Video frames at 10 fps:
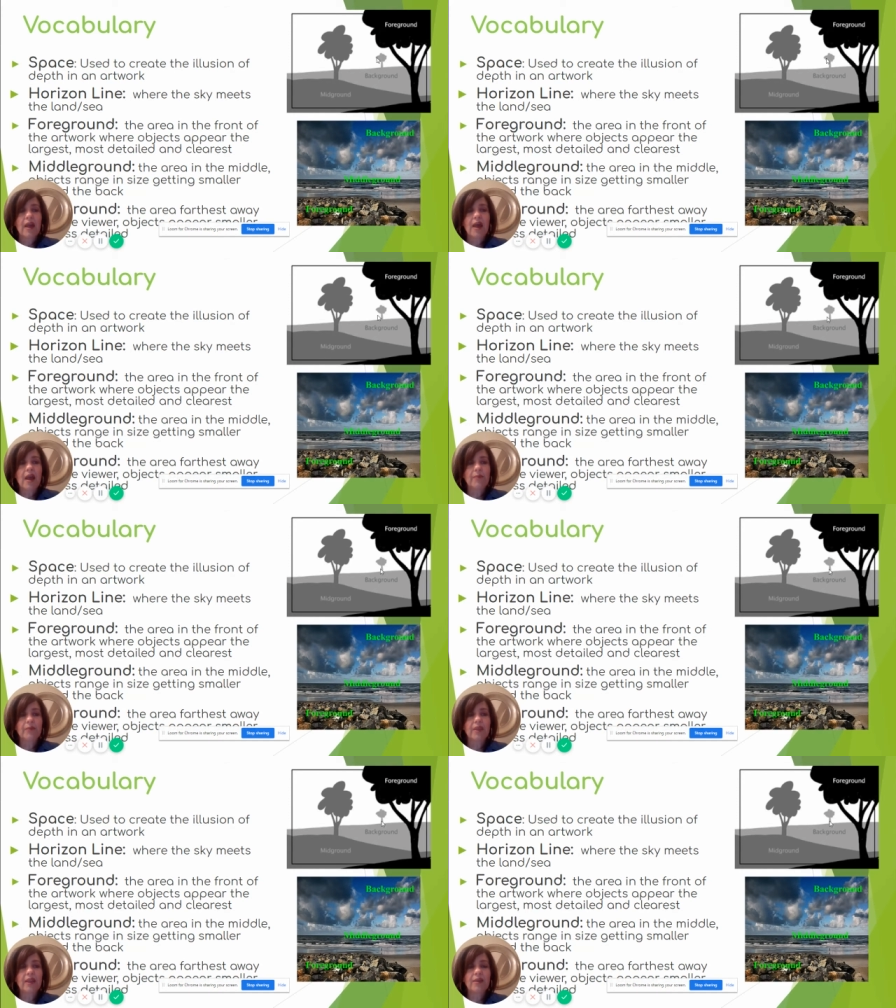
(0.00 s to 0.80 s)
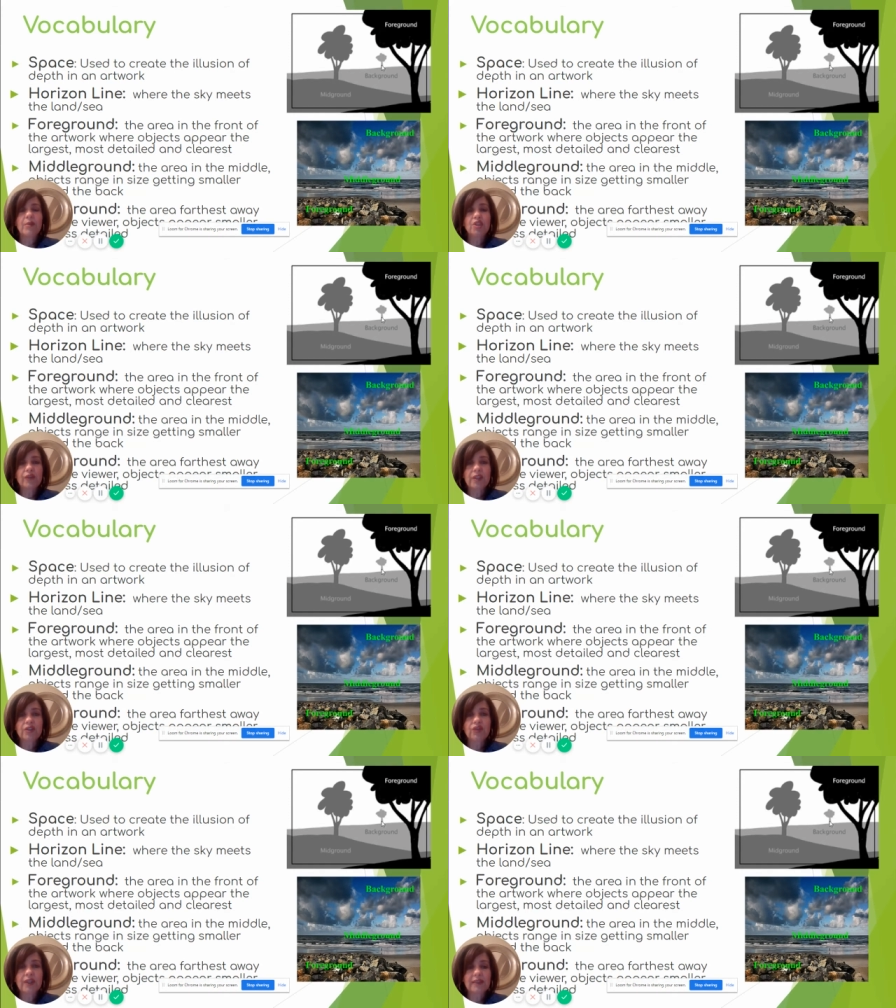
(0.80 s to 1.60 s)
The image of the
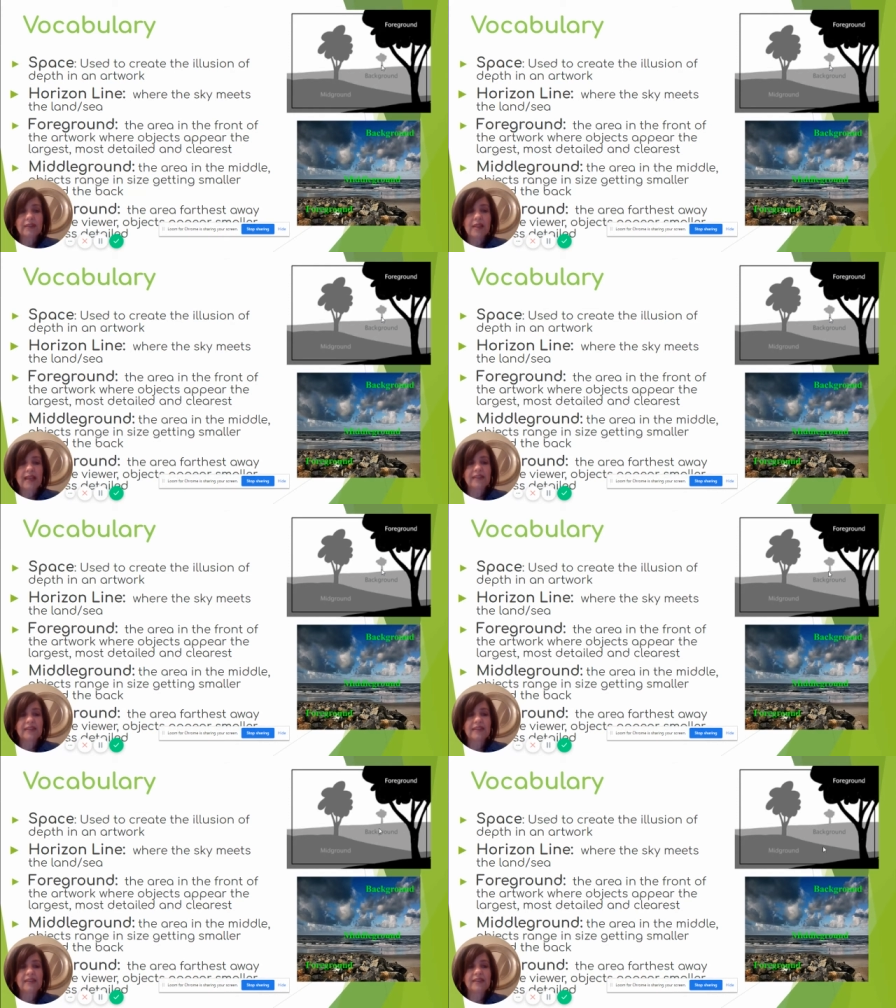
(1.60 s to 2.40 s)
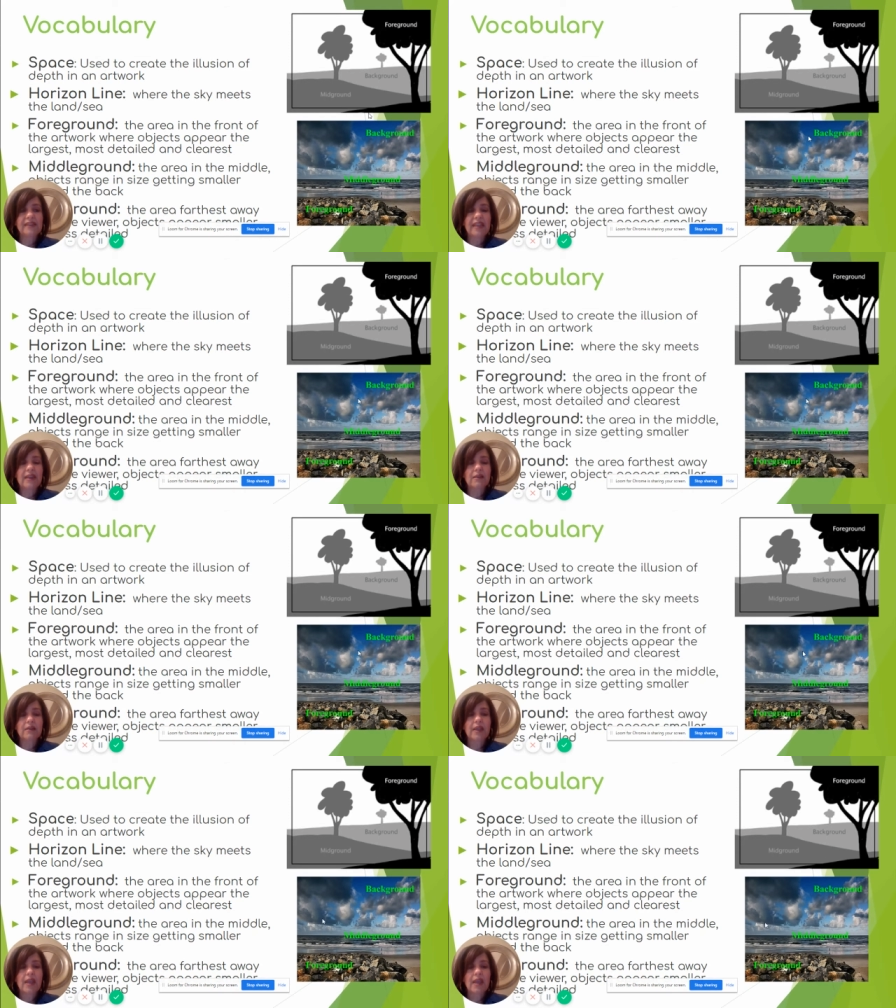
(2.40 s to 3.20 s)
tree is less distinct.